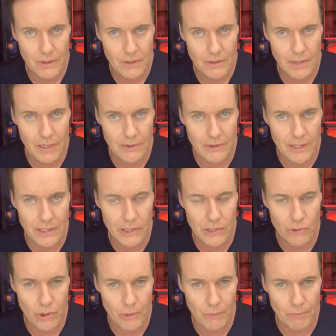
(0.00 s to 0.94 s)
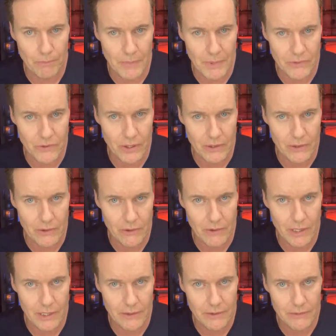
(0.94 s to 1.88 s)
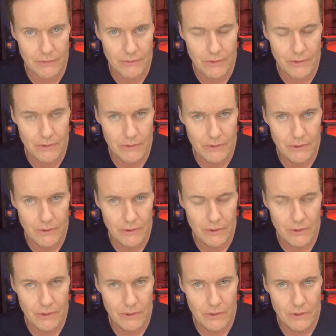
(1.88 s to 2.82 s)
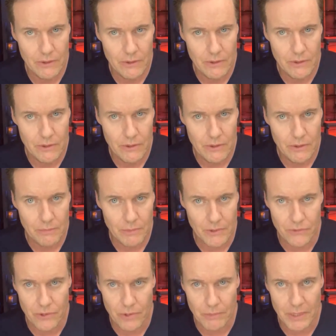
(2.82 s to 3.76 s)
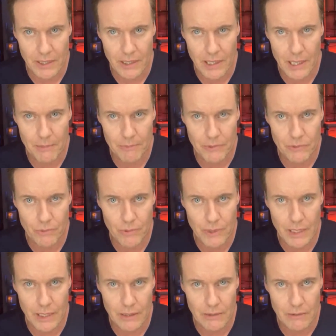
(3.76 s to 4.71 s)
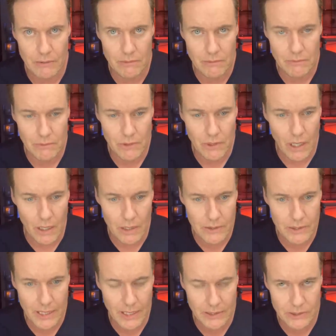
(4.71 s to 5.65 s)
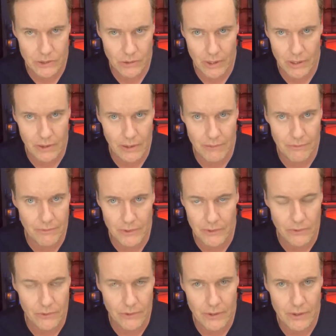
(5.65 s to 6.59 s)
They think you are missing the greatness. But something happens when they contact you out of left field.